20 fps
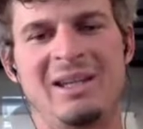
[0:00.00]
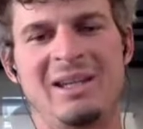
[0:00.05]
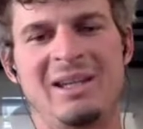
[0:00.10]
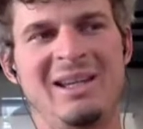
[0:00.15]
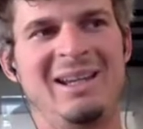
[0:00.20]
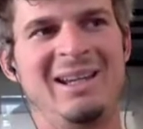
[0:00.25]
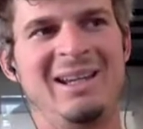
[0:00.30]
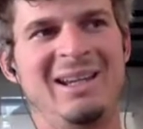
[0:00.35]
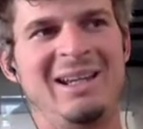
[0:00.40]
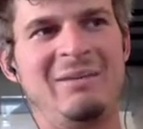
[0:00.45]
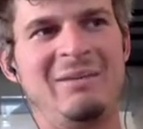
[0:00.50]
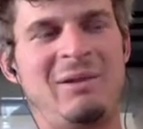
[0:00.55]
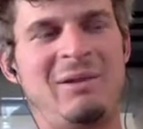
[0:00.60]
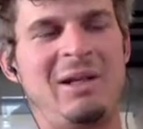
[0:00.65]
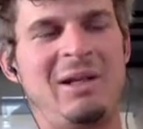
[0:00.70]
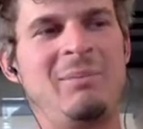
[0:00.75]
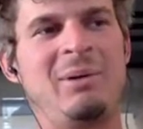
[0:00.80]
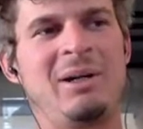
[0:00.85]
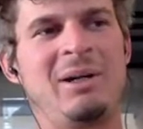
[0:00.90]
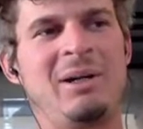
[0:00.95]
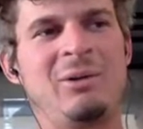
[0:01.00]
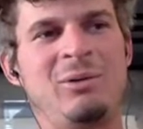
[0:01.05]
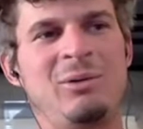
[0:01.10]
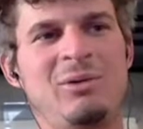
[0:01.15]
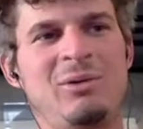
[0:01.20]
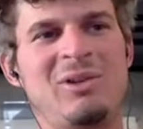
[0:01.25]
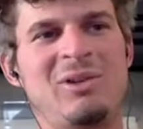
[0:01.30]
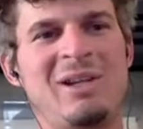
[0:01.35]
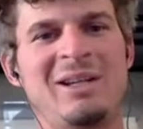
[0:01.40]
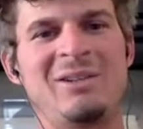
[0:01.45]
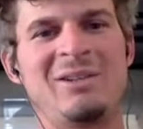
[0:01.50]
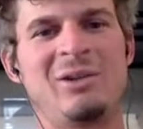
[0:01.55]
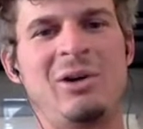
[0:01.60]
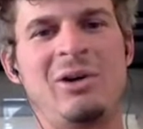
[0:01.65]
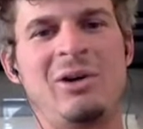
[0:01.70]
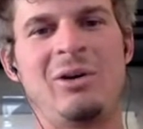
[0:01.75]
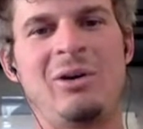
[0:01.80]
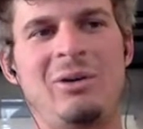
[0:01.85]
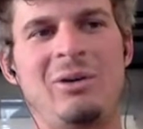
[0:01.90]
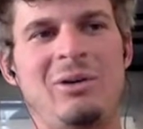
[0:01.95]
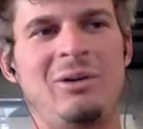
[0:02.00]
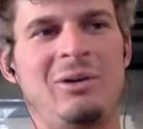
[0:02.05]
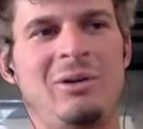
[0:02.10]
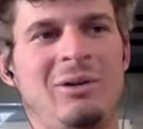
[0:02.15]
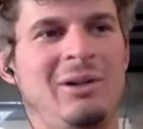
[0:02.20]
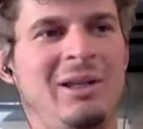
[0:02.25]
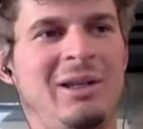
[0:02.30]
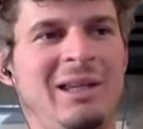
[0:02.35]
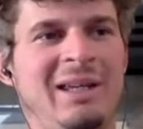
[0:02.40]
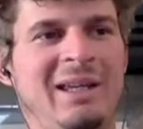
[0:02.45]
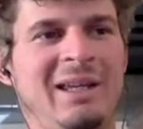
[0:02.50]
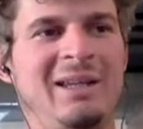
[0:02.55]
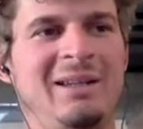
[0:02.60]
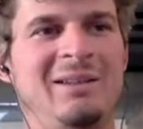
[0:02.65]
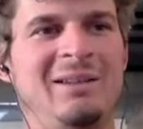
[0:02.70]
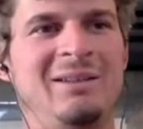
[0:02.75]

if anybody who's like tall and,